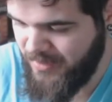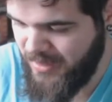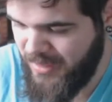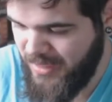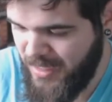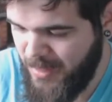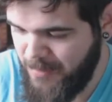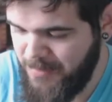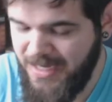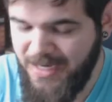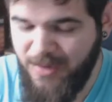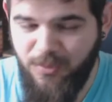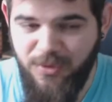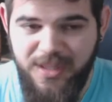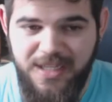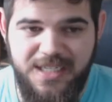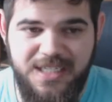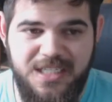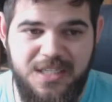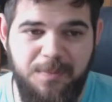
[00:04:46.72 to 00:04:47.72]
I mean, it
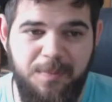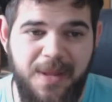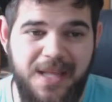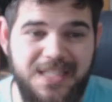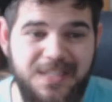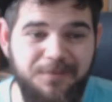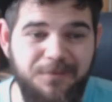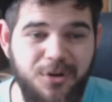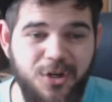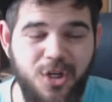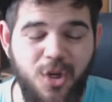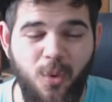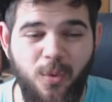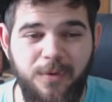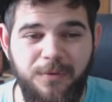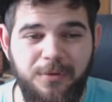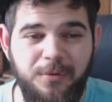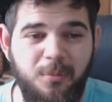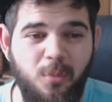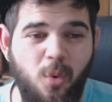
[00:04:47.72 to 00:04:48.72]
really just depends. If you're
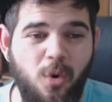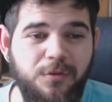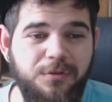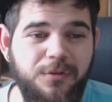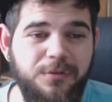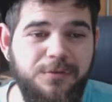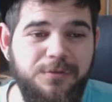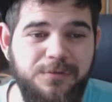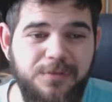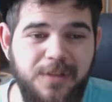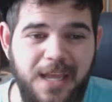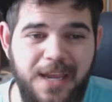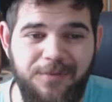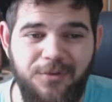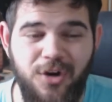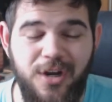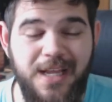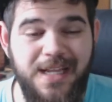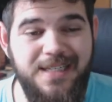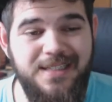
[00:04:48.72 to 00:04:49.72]
going for more for
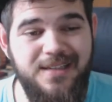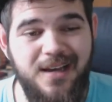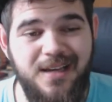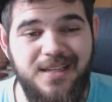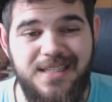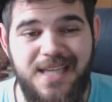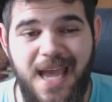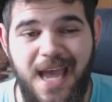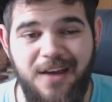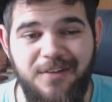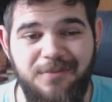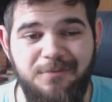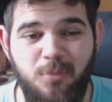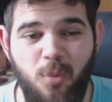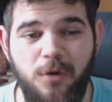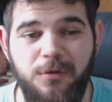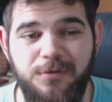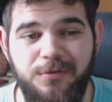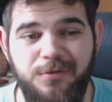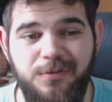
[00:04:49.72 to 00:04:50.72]
flavor, it does have
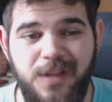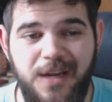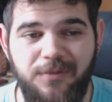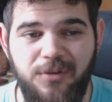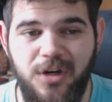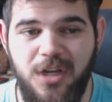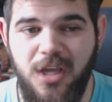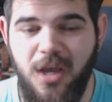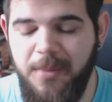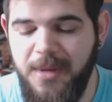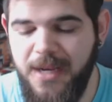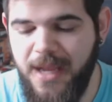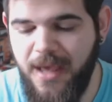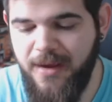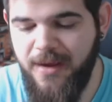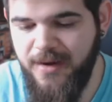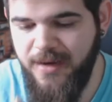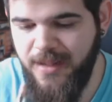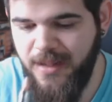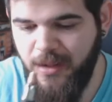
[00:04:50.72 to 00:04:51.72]
more flavor coming
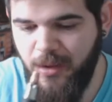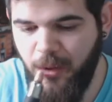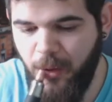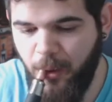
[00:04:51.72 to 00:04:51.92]
out in it.